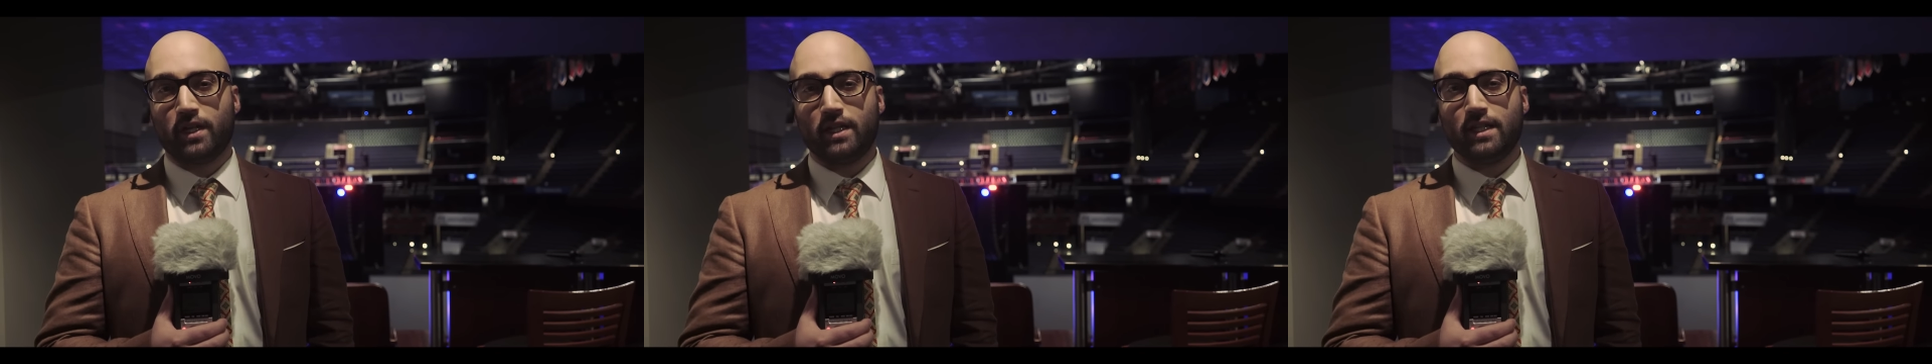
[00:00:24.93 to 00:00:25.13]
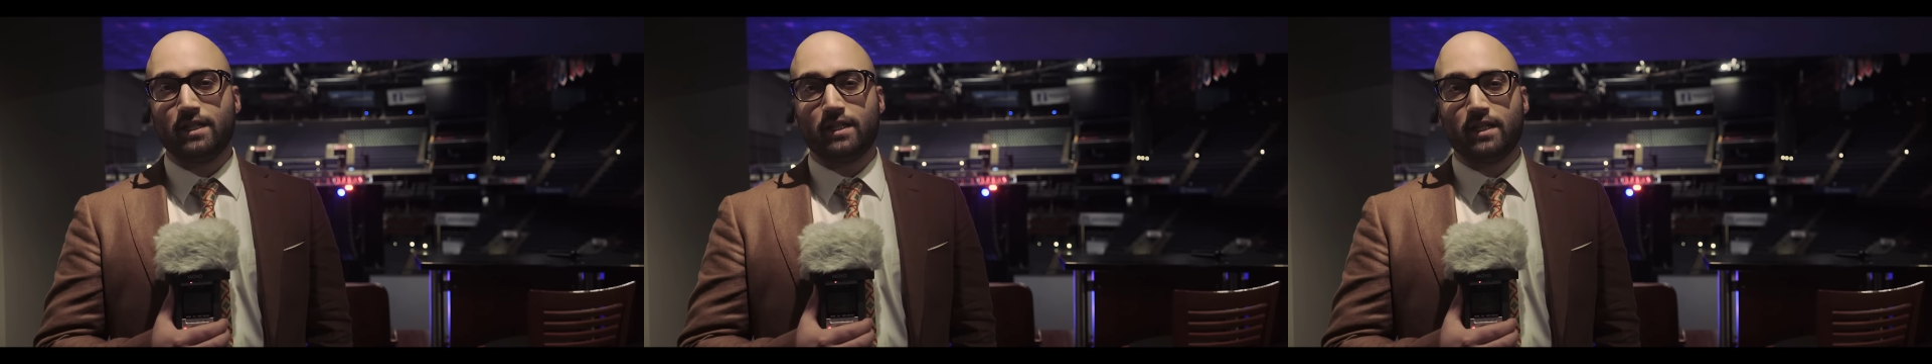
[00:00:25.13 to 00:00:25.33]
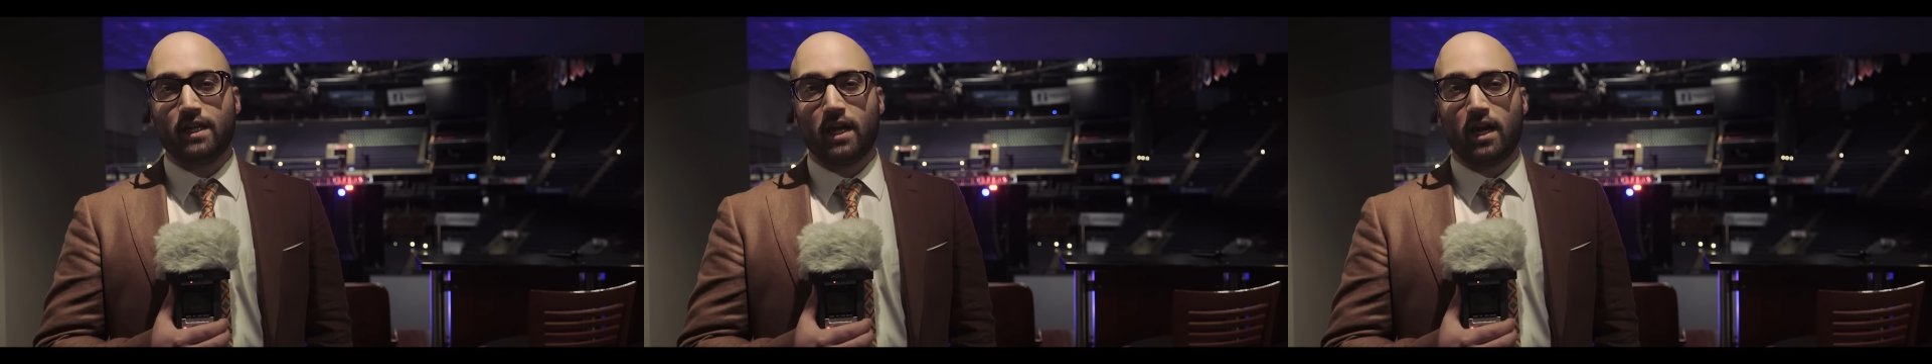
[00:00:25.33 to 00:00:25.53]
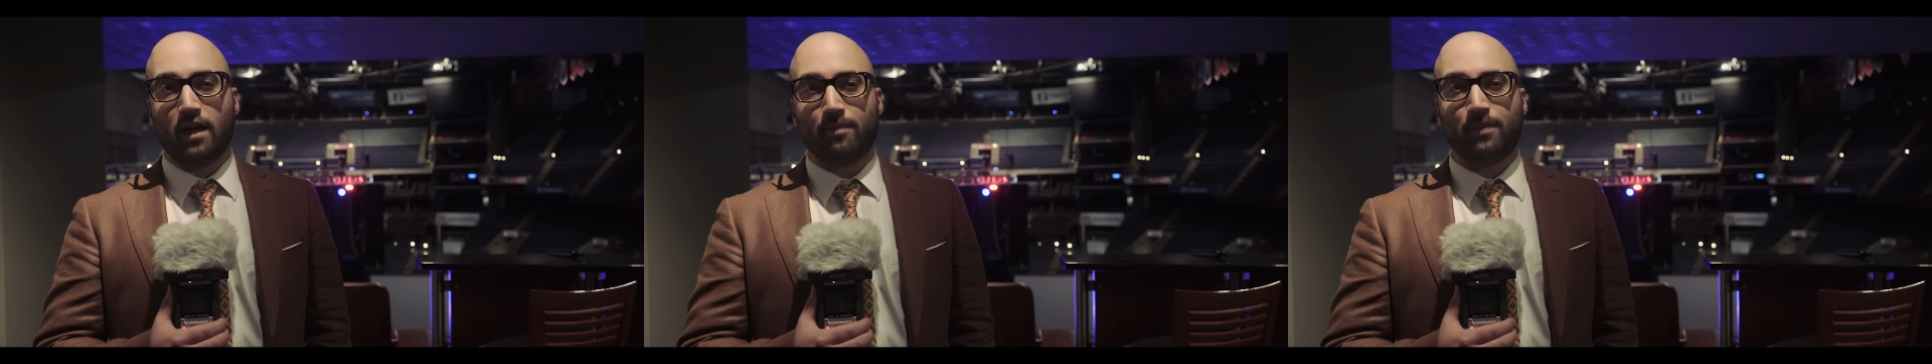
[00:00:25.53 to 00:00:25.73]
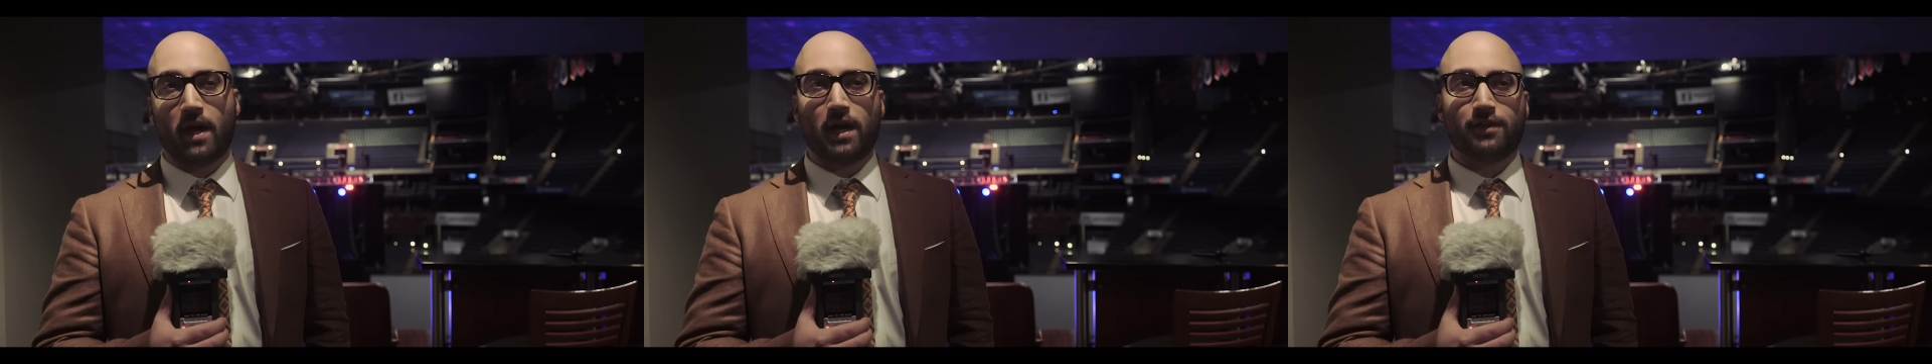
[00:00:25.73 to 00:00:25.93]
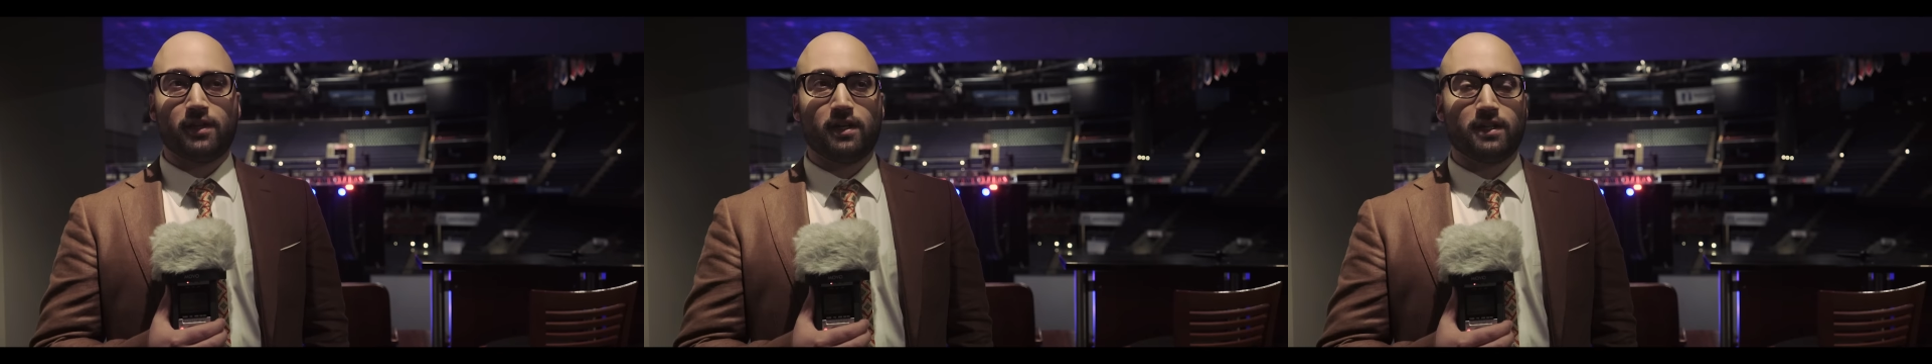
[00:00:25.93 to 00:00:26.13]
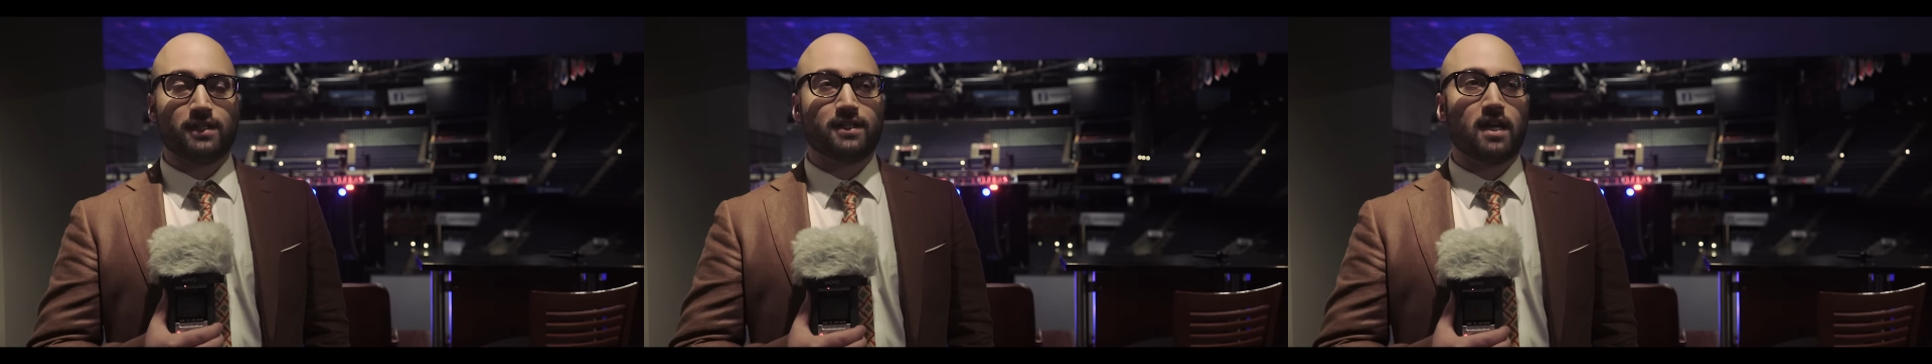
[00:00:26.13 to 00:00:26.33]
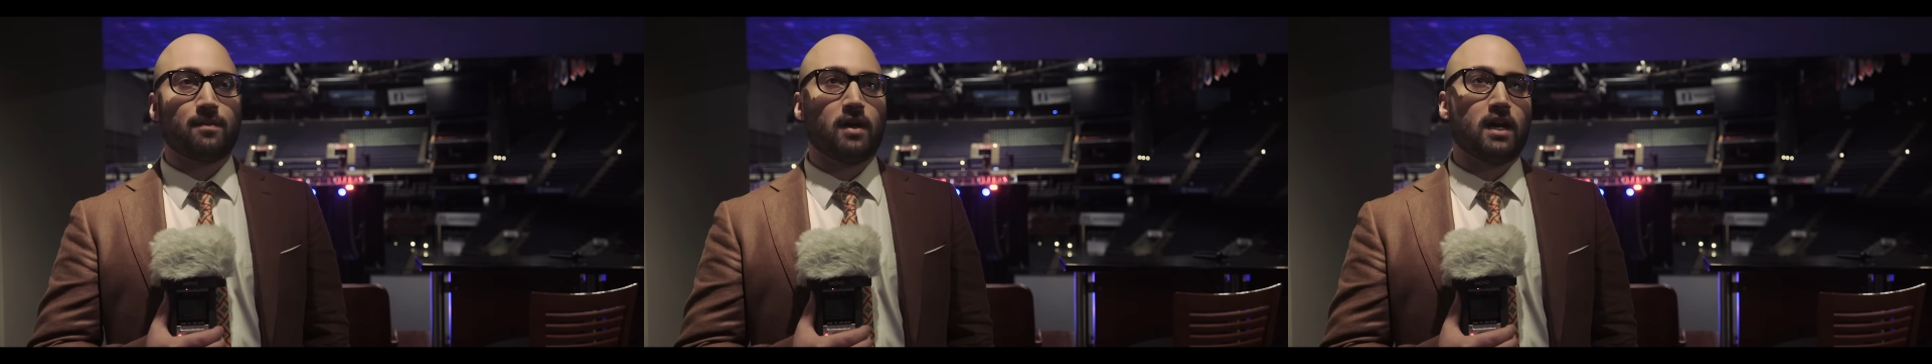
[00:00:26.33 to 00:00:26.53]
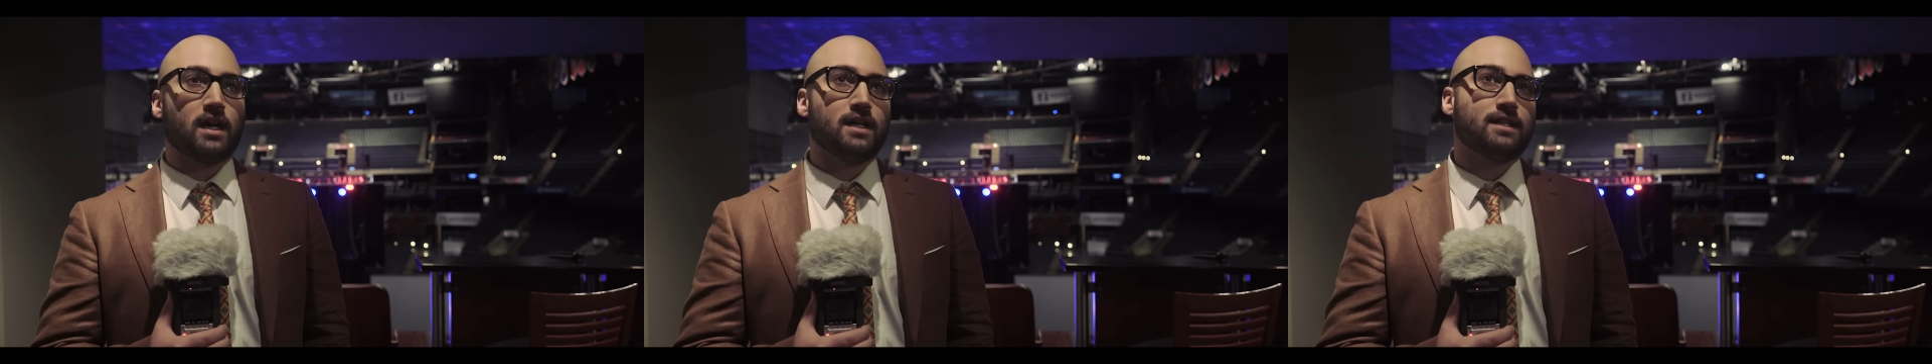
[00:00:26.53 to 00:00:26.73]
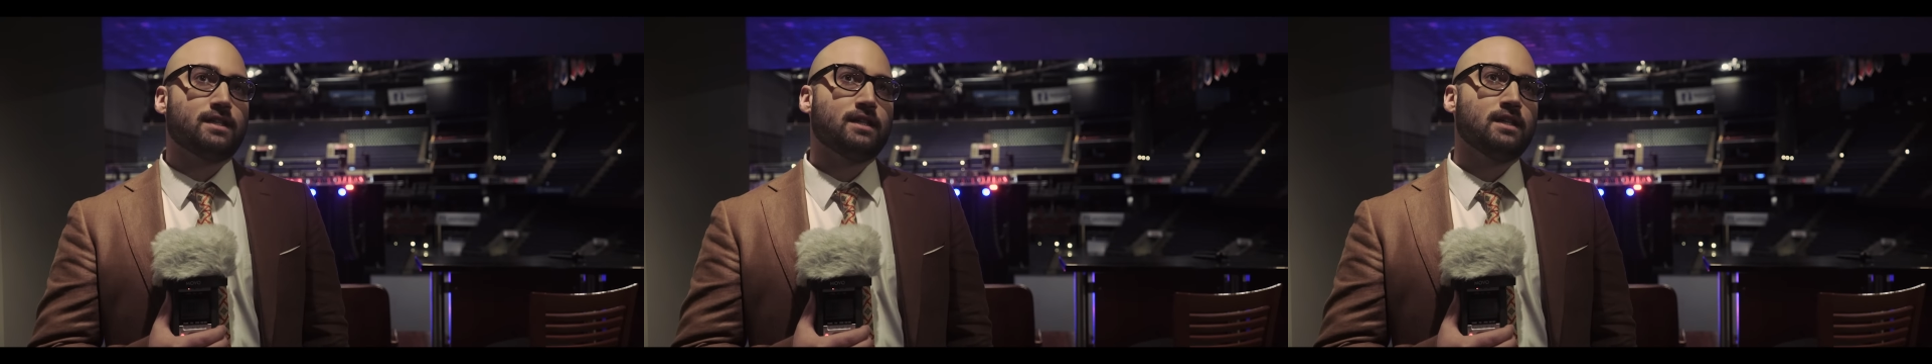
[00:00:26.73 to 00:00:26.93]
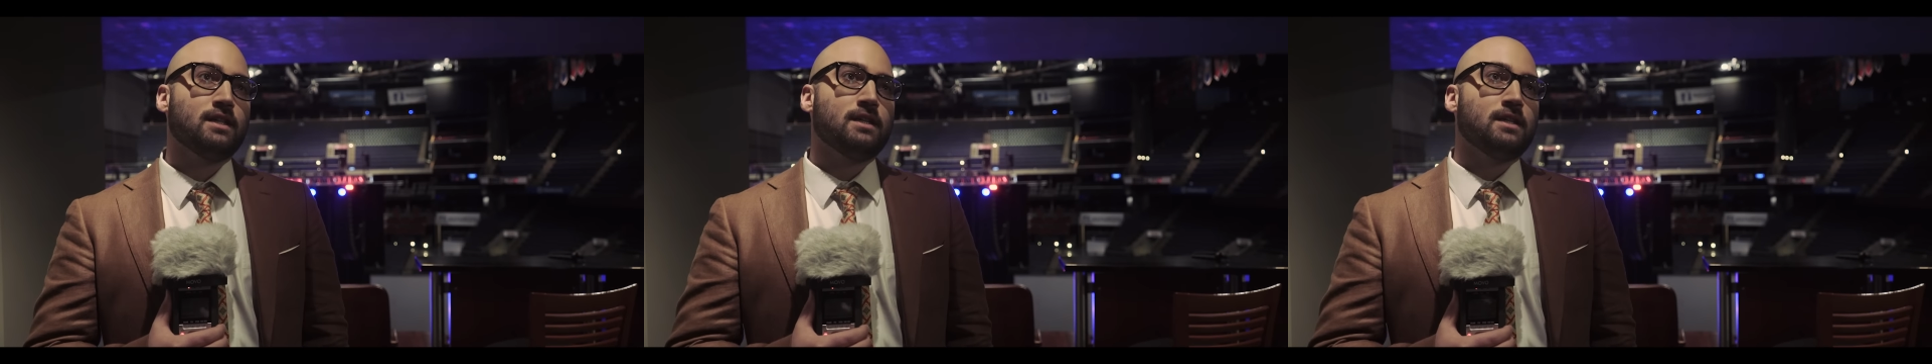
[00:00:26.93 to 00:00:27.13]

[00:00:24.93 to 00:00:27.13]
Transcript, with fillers: easy path into the semis